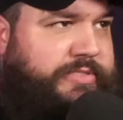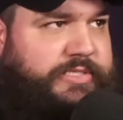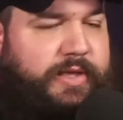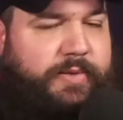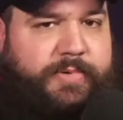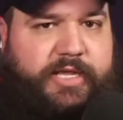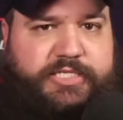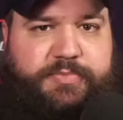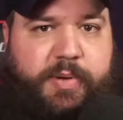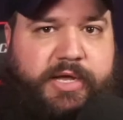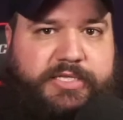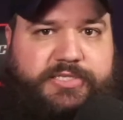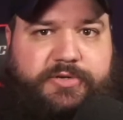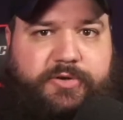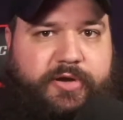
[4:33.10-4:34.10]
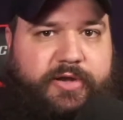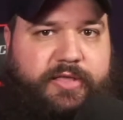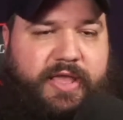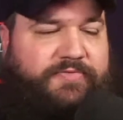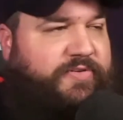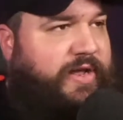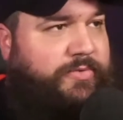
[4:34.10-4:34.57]
not sponsored or
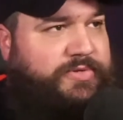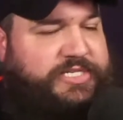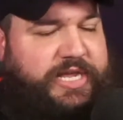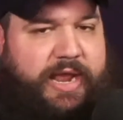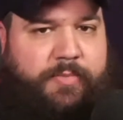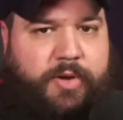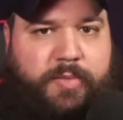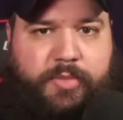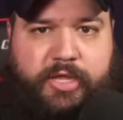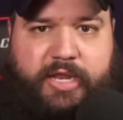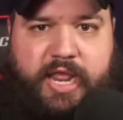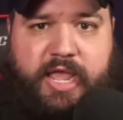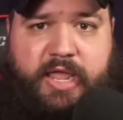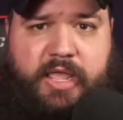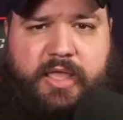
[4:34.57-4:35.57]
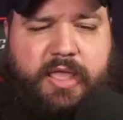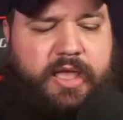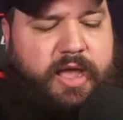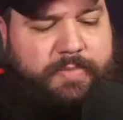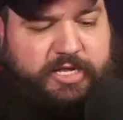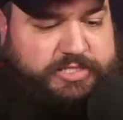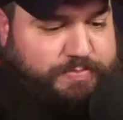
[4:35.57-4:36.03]
anything. I forget which camera I'm looking at.
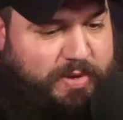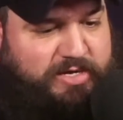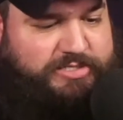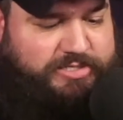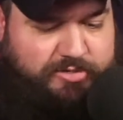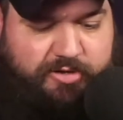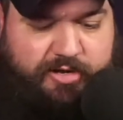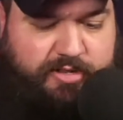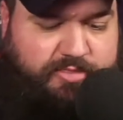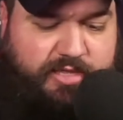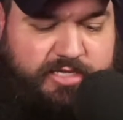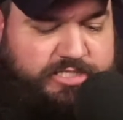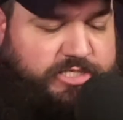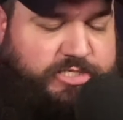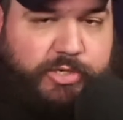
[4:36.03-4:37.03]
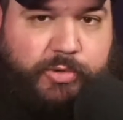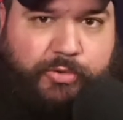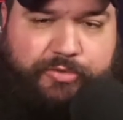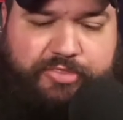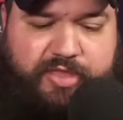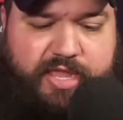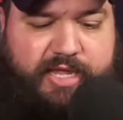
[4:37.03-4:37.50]
I'm not sponsored or anything. It's just a
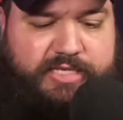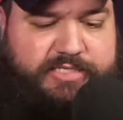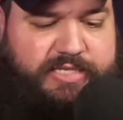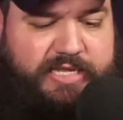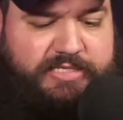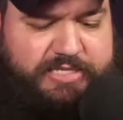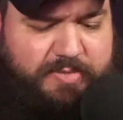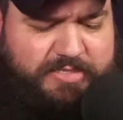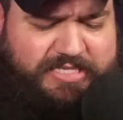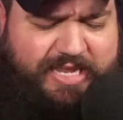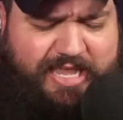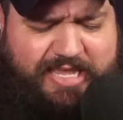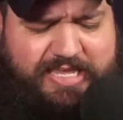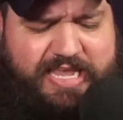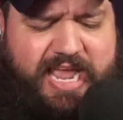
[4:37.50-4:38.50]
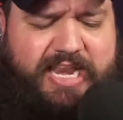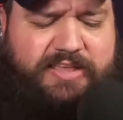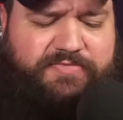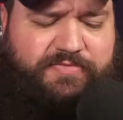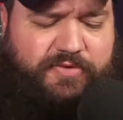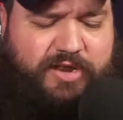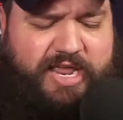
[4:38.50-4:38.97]
cool thing. It's almost like a
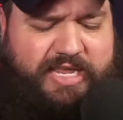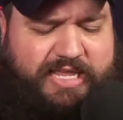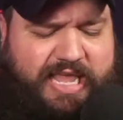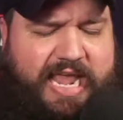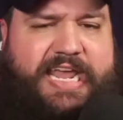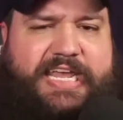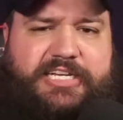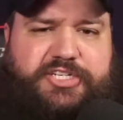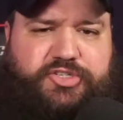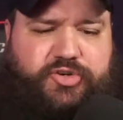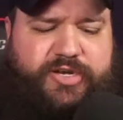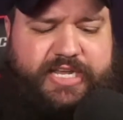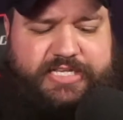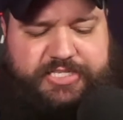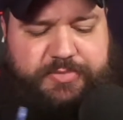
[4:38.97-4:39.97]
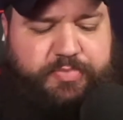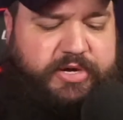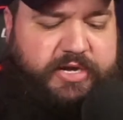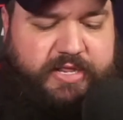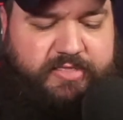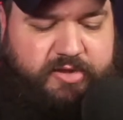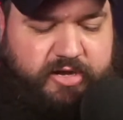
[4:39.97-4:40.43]
Yeti for like canned drinks. You put
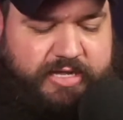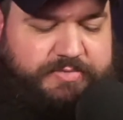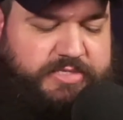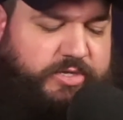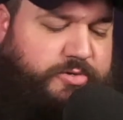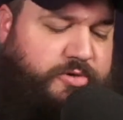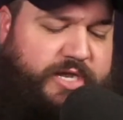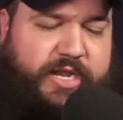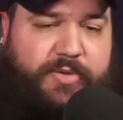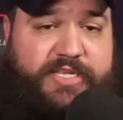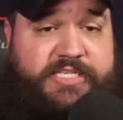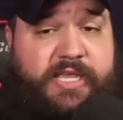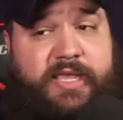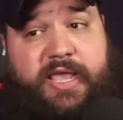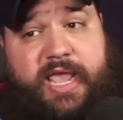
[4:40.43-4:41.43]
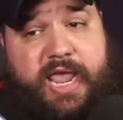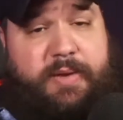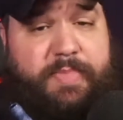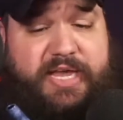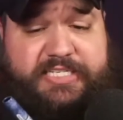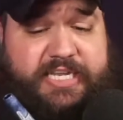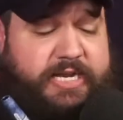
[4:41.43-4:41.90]
it in there, it keeps it cool. Anyways,
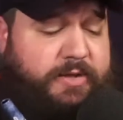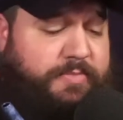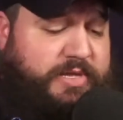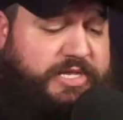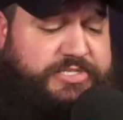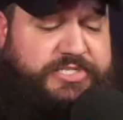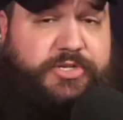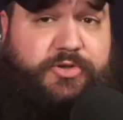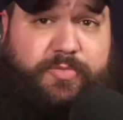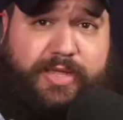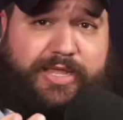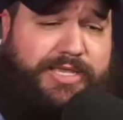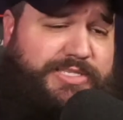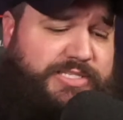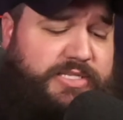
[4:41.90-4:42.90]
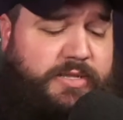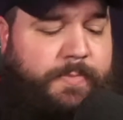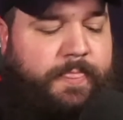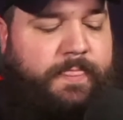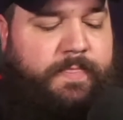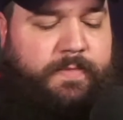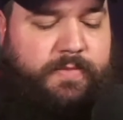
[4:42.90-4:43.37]
in my denim kazoo, because
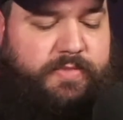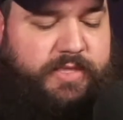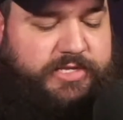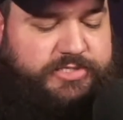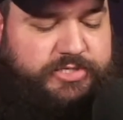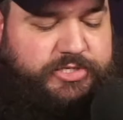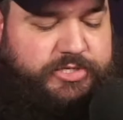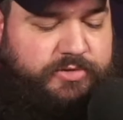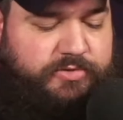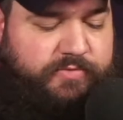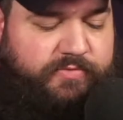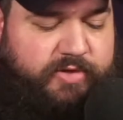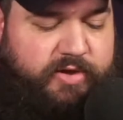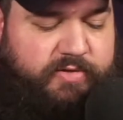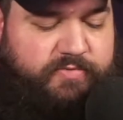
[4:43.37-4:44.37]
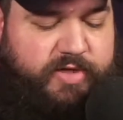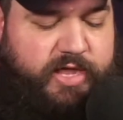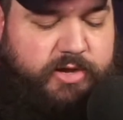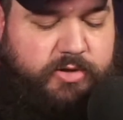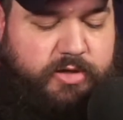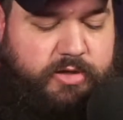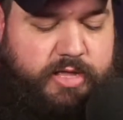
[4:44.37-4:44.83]
these are two very
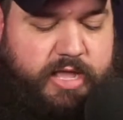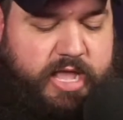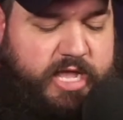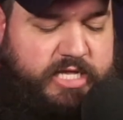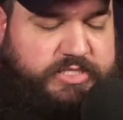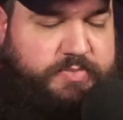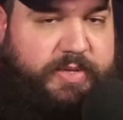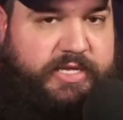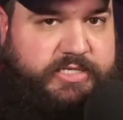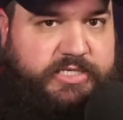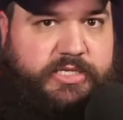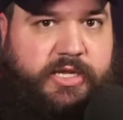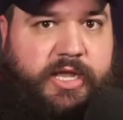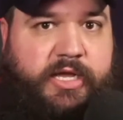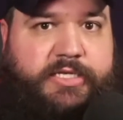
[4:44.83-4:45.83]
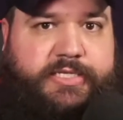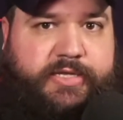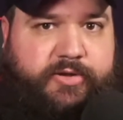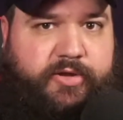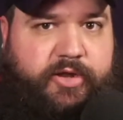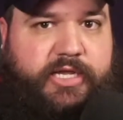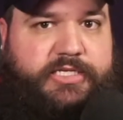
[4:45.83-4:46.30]
vital aspects to
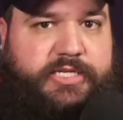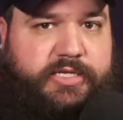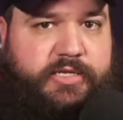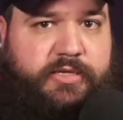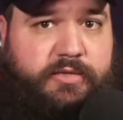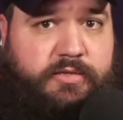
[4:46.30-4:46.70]
content creation.